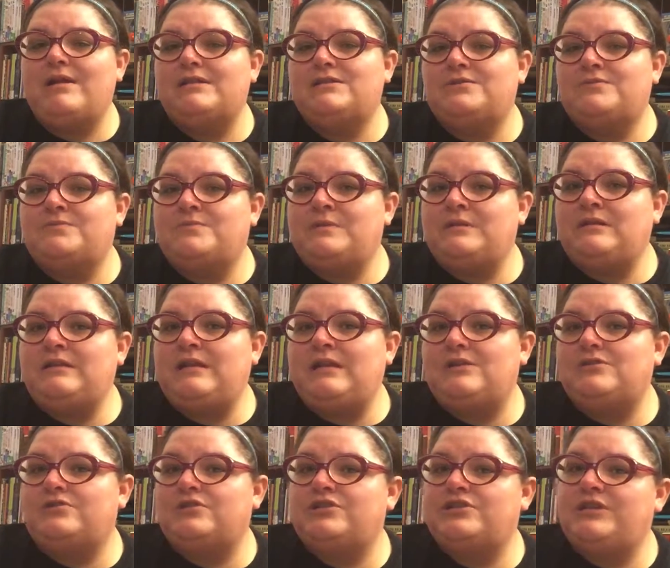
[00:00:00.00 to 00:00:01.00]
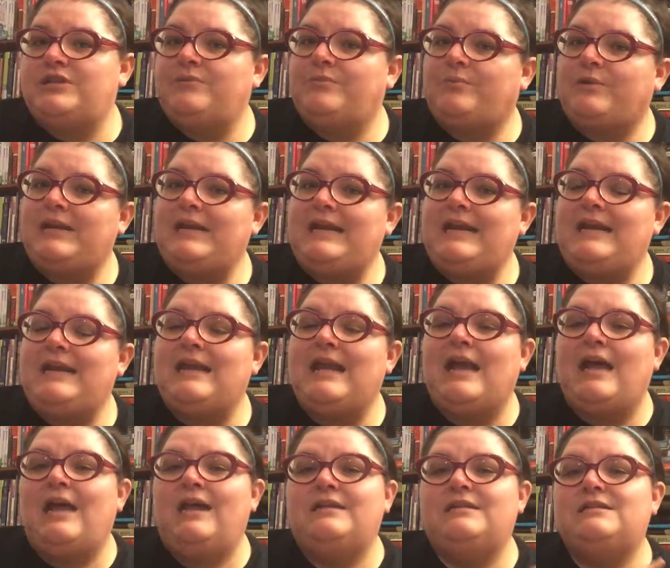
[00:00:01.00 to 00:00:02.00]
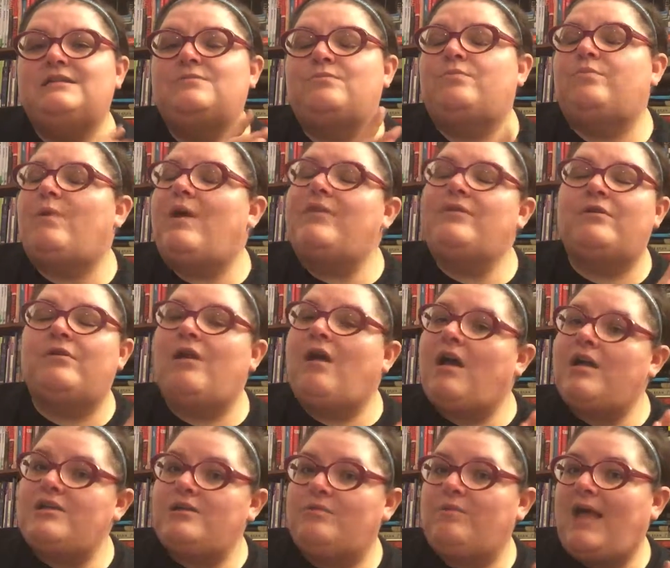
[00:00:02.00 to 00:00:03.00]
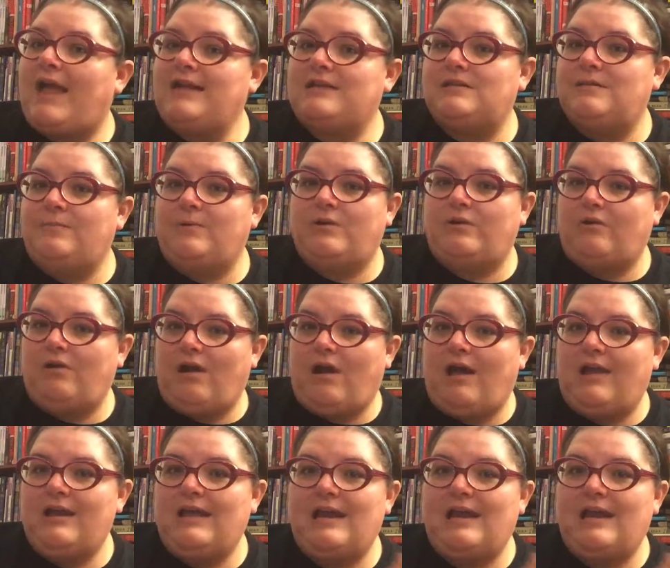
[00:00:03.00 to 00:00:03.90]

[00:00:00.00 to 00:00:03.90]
It's a really interesting read, whether or not you liked the book or not.